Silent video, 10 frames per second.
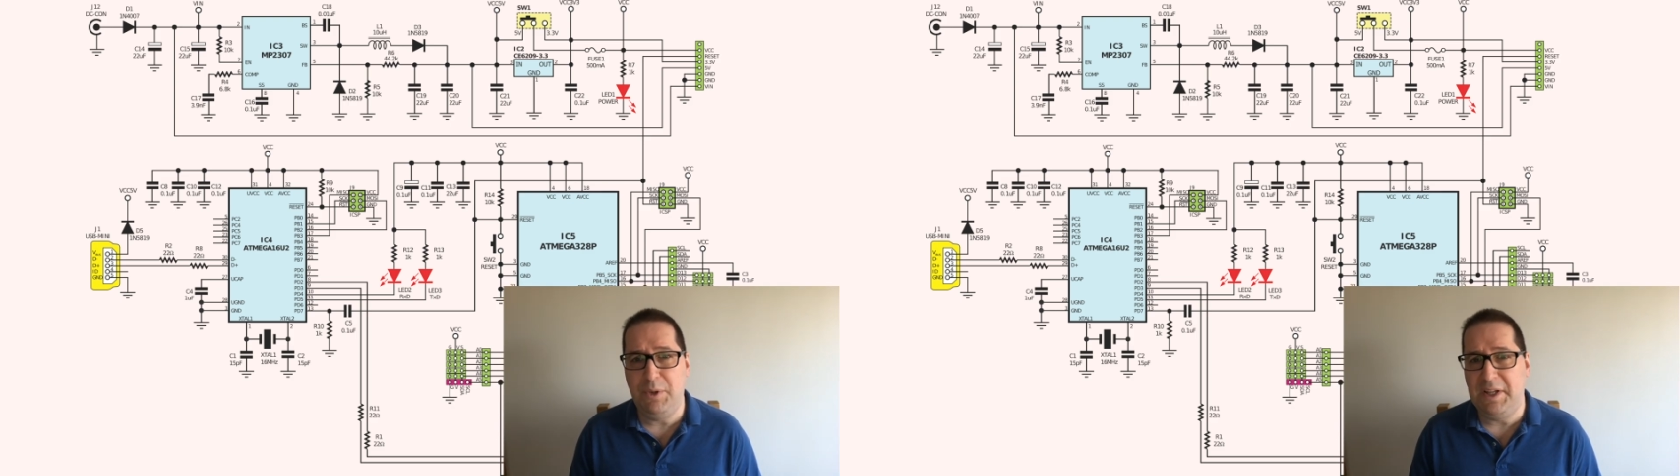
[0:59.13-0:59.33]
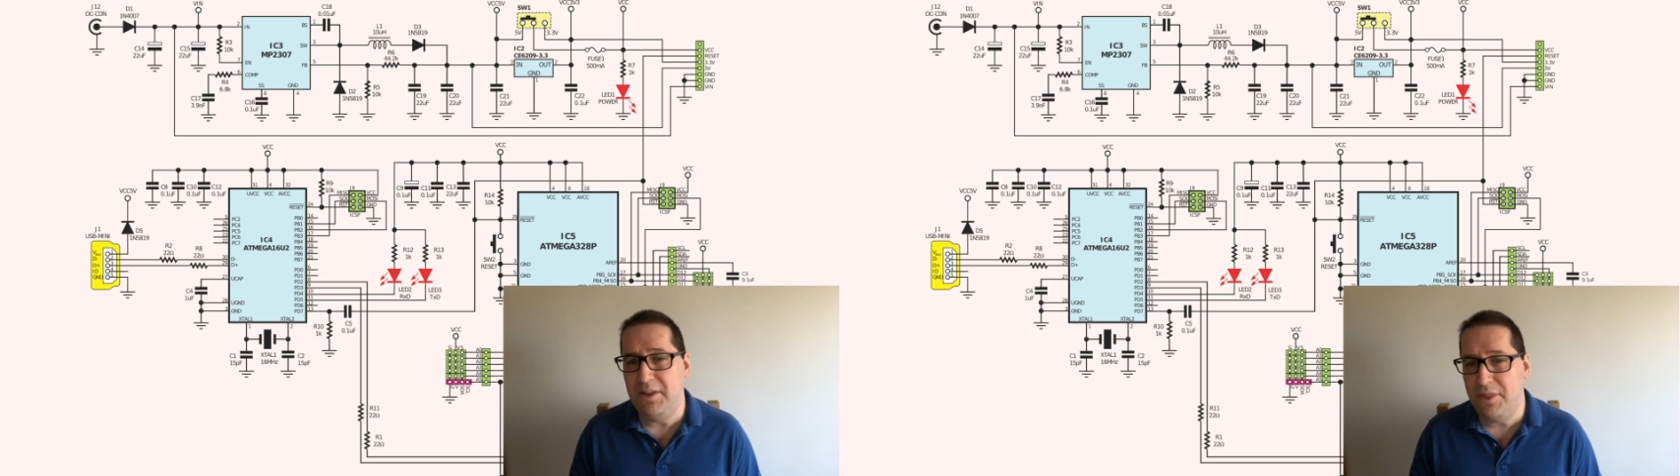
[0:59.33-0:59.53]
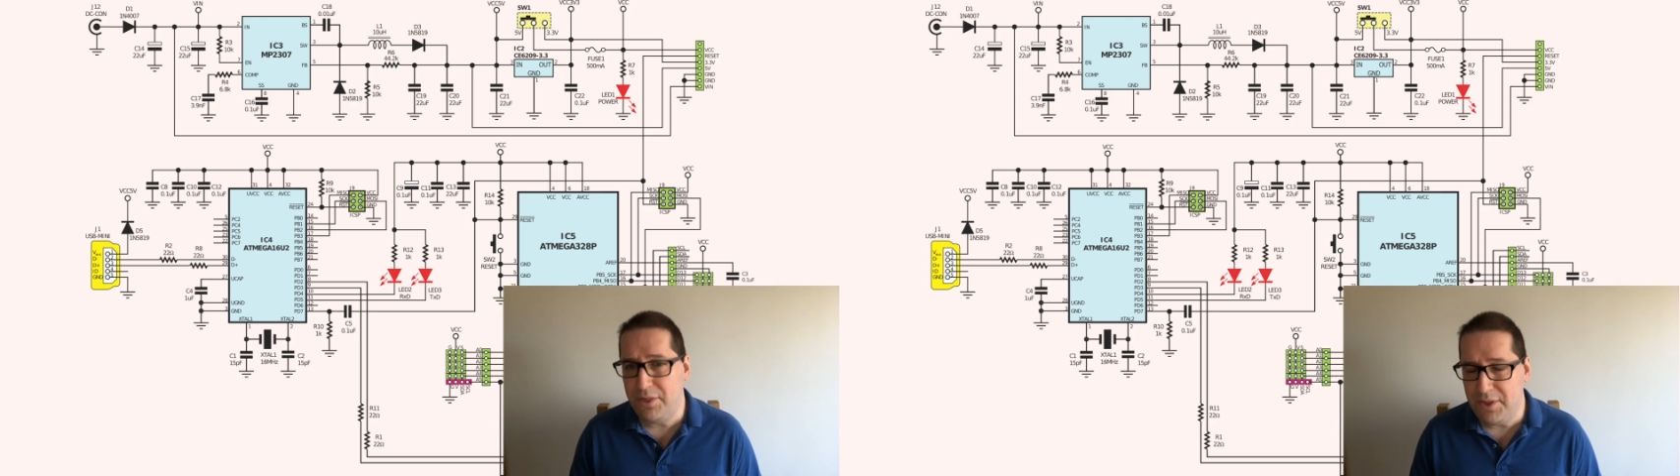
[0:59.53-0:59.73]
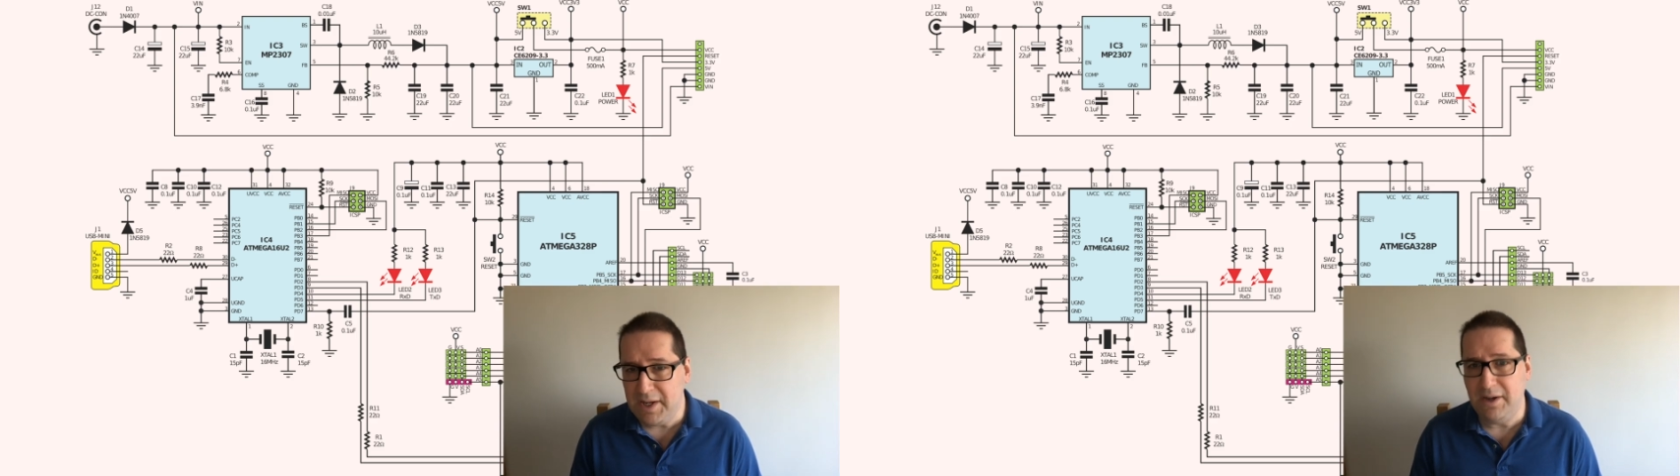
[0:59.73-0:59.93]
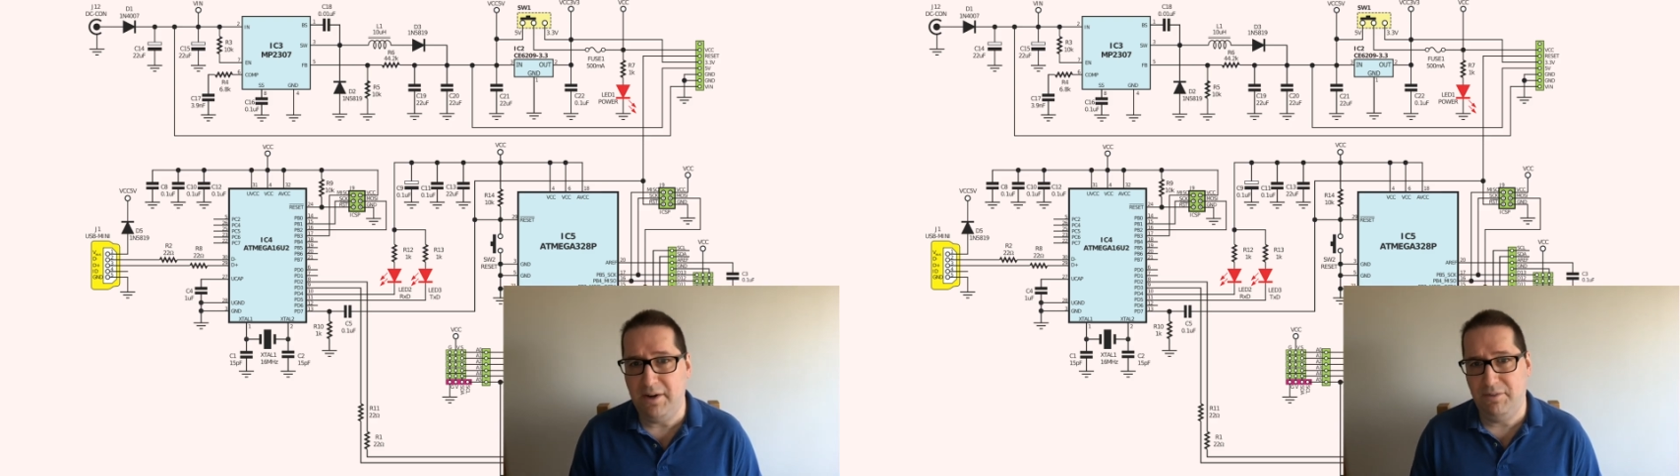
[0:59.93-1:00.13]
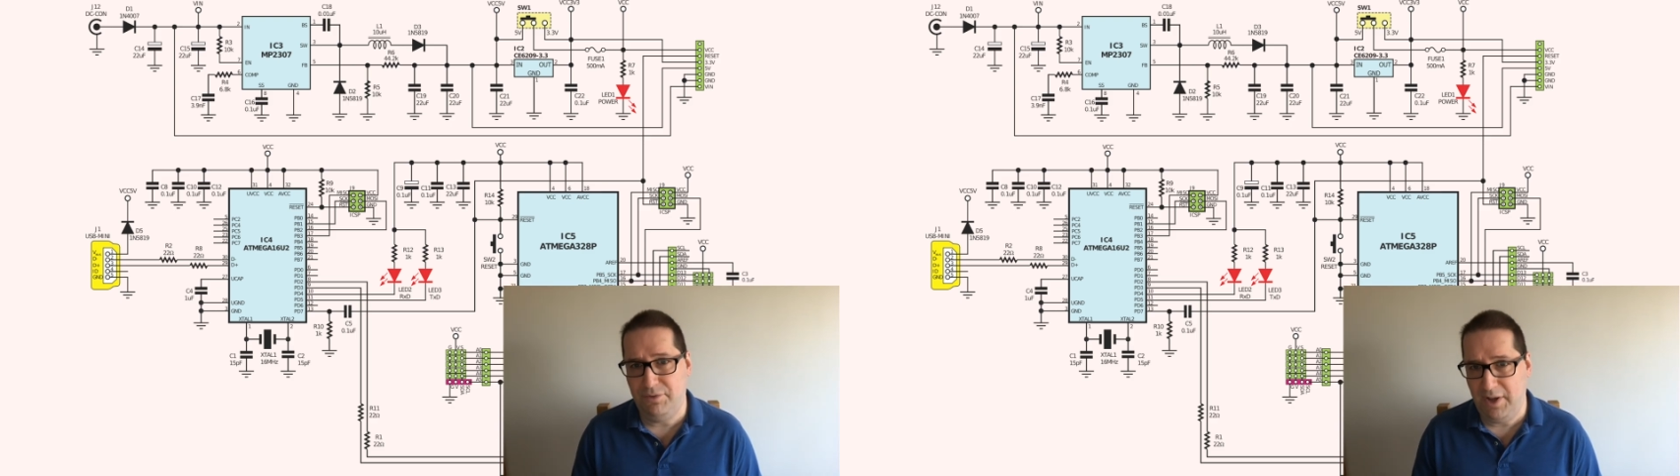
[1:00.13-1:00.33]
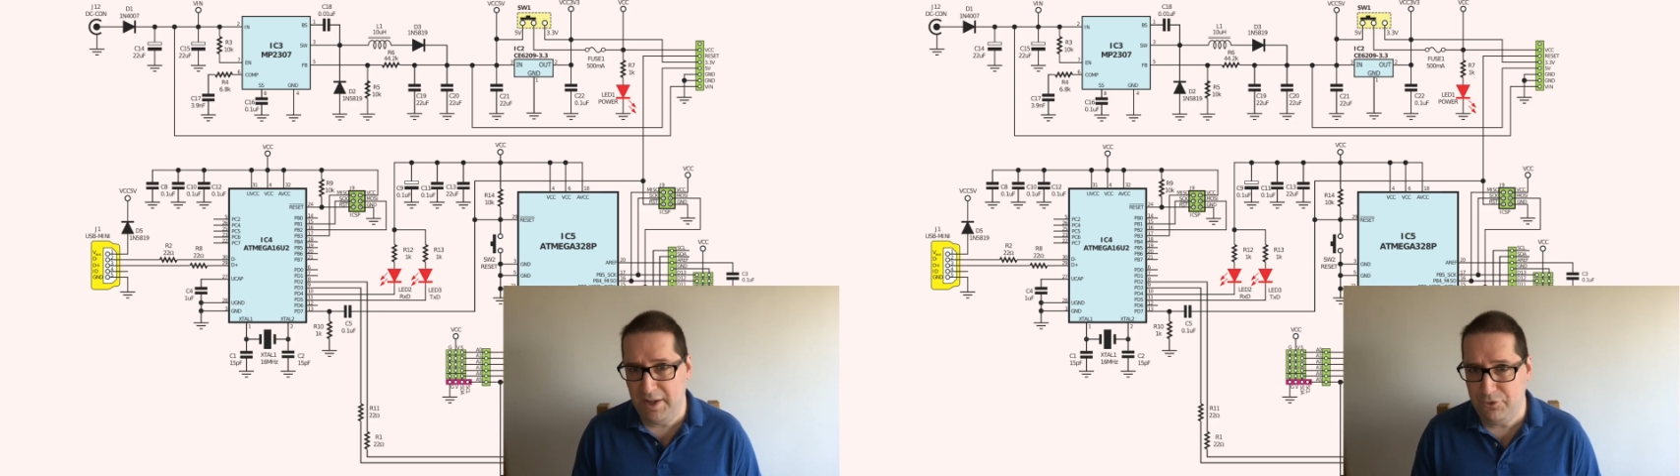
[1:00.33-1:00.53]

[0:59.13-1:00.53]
can think of as